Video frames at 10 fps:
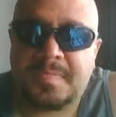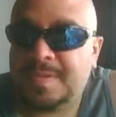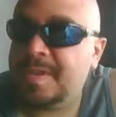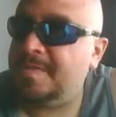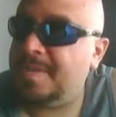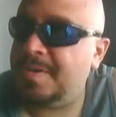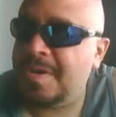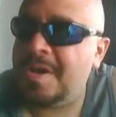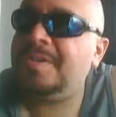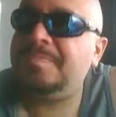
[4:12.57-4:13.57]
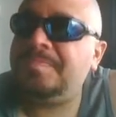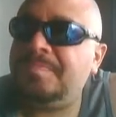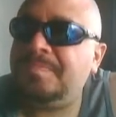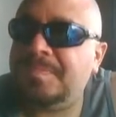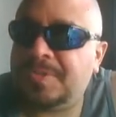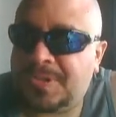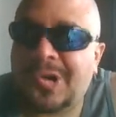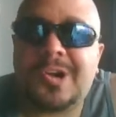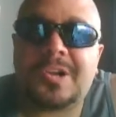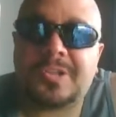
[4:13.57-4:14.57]
believe it or not,
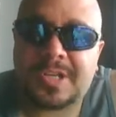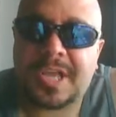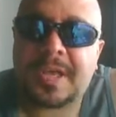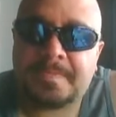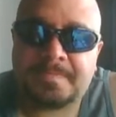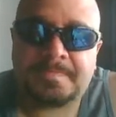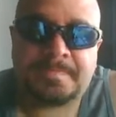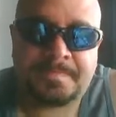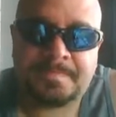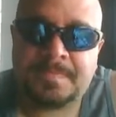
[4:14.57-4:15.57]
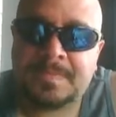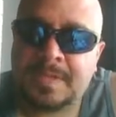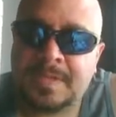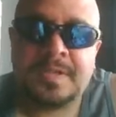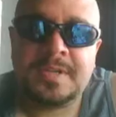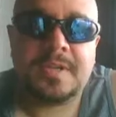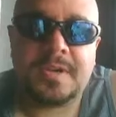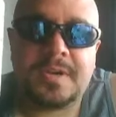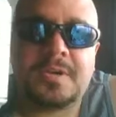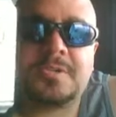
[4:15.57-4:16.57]
Charles, yeah.
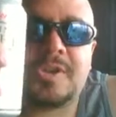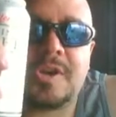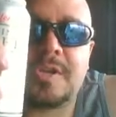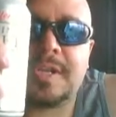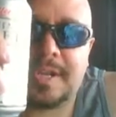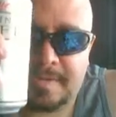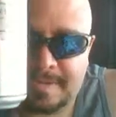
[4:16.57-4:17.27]
Good old Charlie, he